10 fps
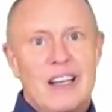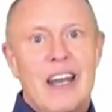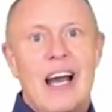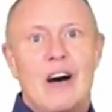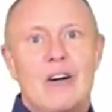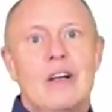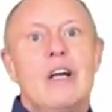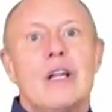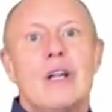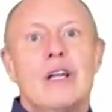Now,
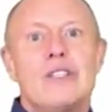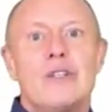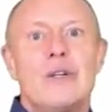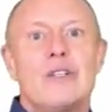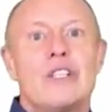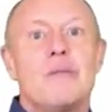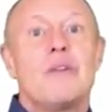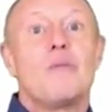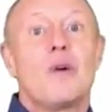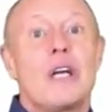let's turn to some of
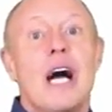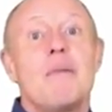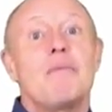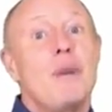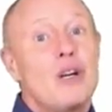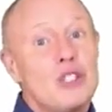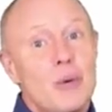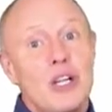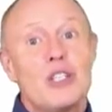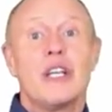the more common
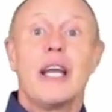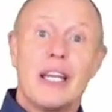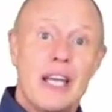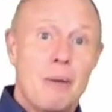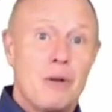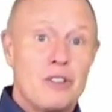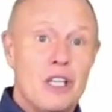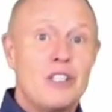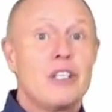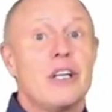punctuation and
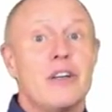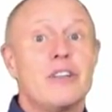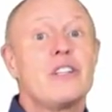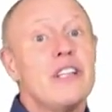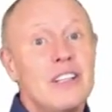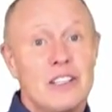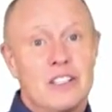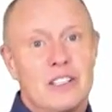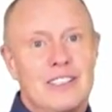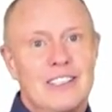capitalization errors in English.